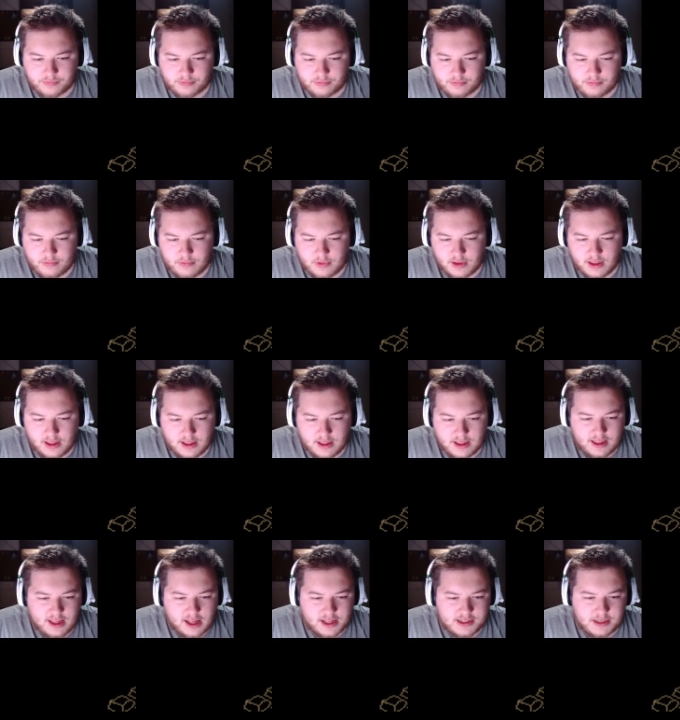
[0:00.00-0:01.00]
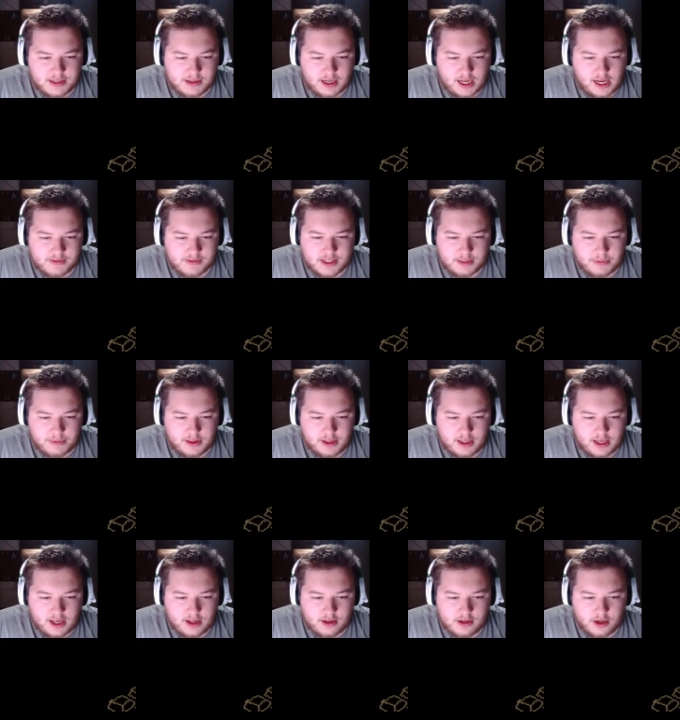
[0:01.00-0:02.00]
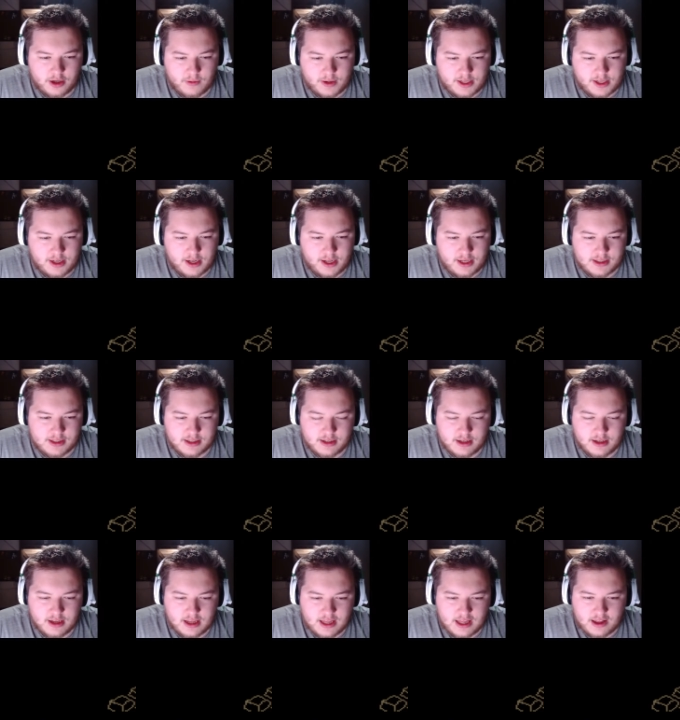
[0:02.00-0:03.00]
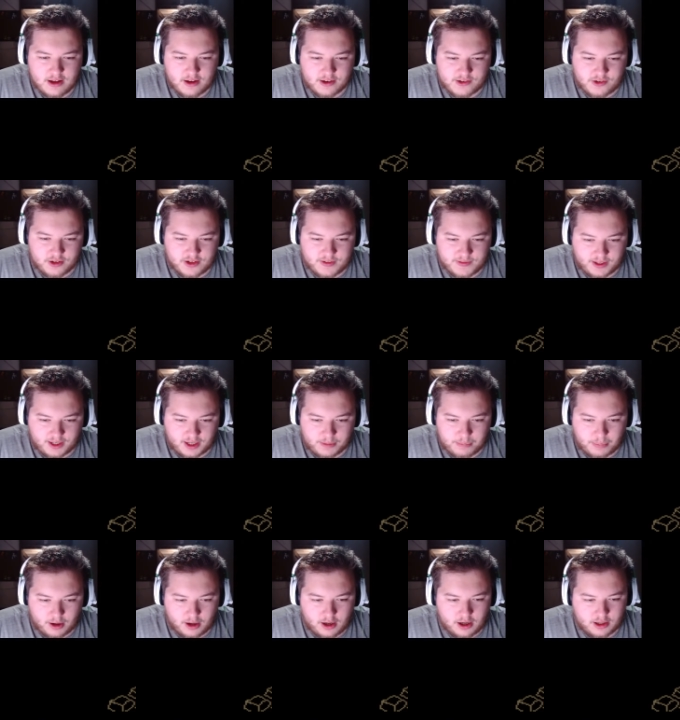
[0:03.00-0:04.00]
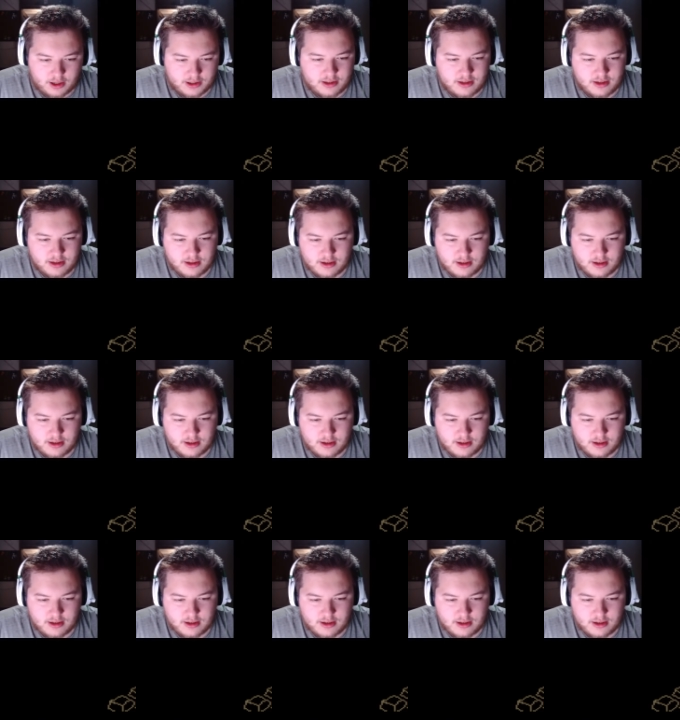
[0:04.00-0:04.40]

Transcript: It seems I have summoned the two entities? Sure seems like it, boss.